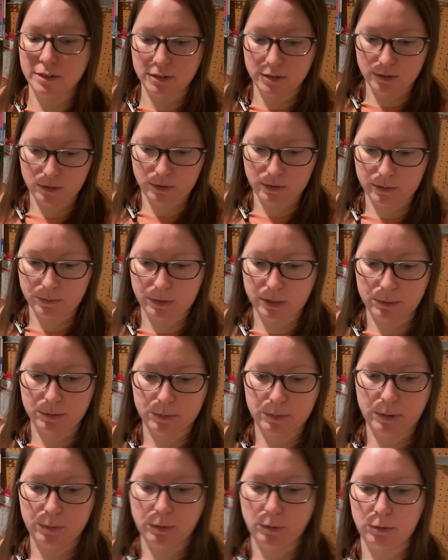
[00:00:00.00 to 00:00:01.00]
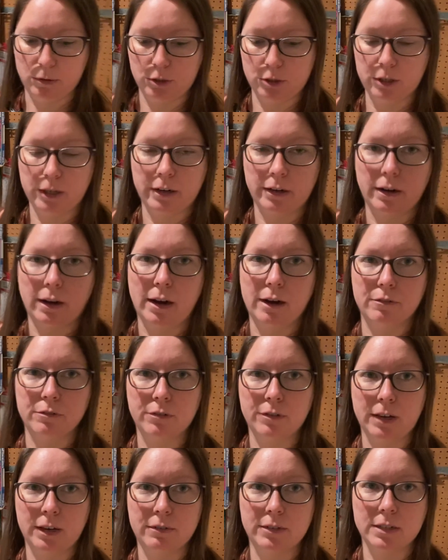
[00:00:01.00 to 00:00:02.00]
So sometimes people will shut it off,
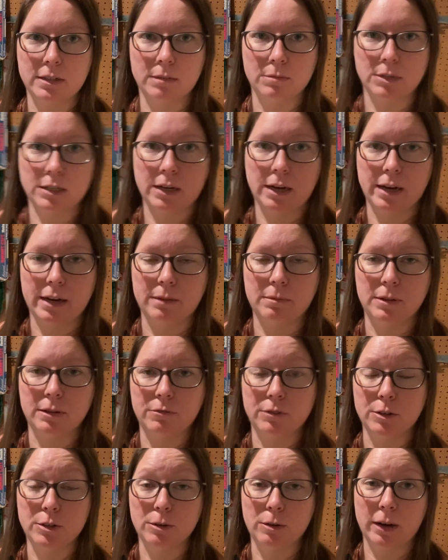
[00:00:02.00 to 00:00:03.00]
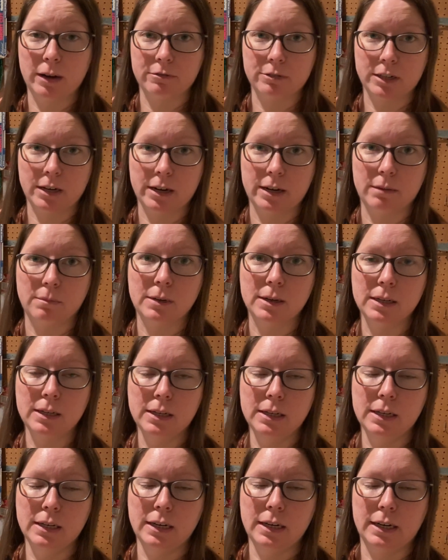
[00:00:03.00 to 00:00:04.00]
give it some time if you do have time
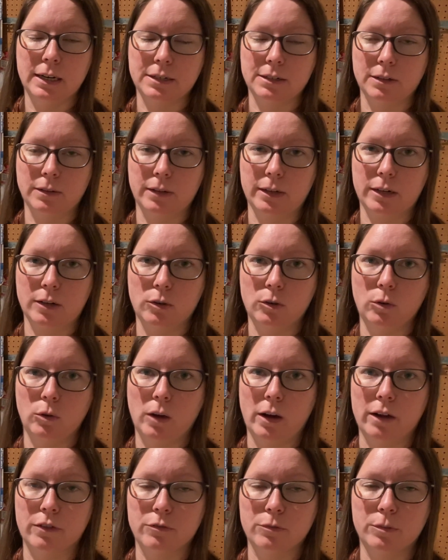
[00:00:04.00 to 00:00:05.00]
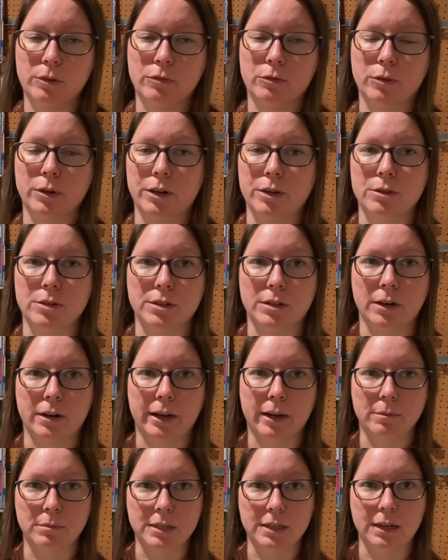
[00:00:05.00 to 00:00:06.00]
to let it cool off before you start
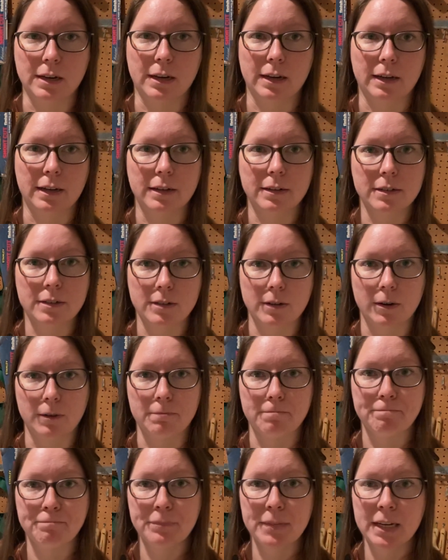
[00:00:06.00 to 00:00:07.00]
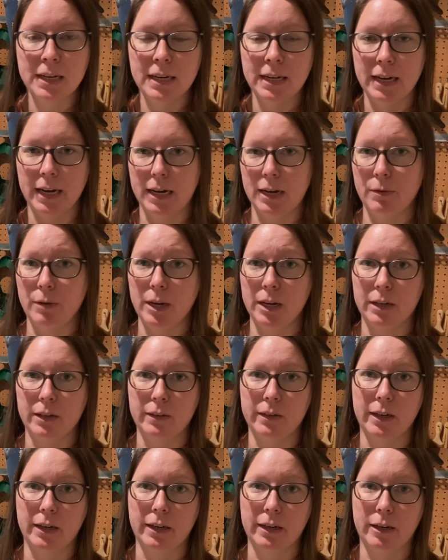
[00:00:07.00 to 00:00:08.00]
emptying it. So anyway, good
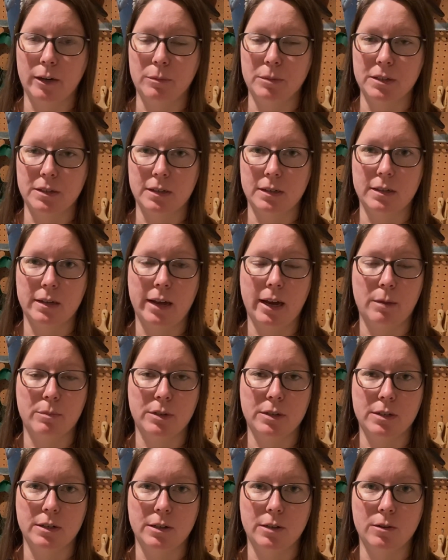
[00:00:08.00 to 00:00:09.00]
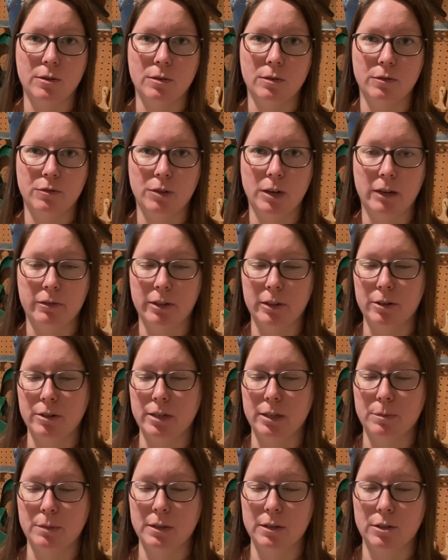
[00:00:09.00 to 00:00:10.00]
luck. I hope this doesn't happen to you. If you have other
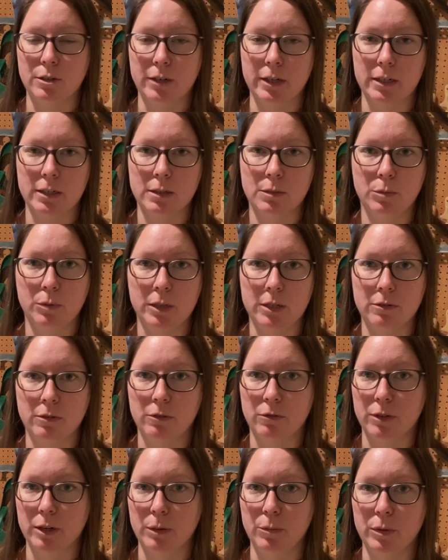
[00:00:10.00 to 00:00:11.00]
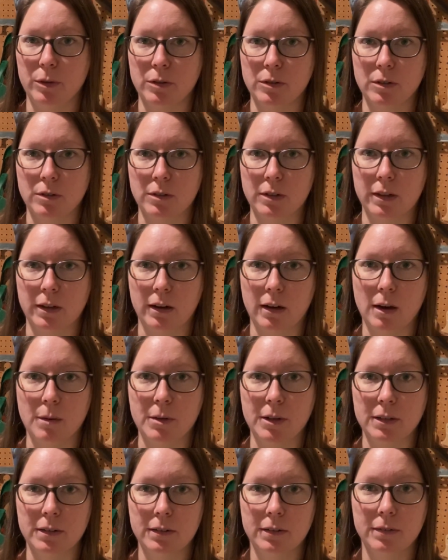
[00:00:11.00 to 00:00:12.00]
tips and tricks, please feel free to post those in the
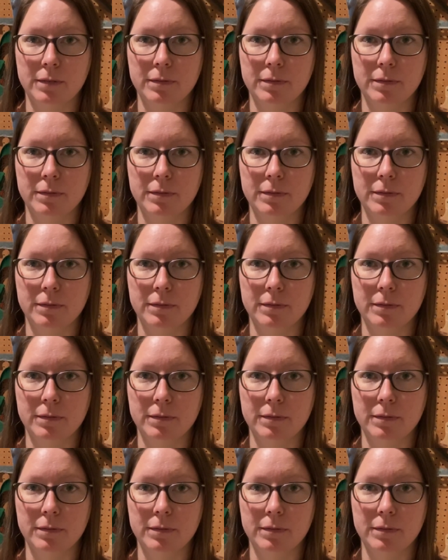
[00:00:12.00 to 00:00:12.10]
comments.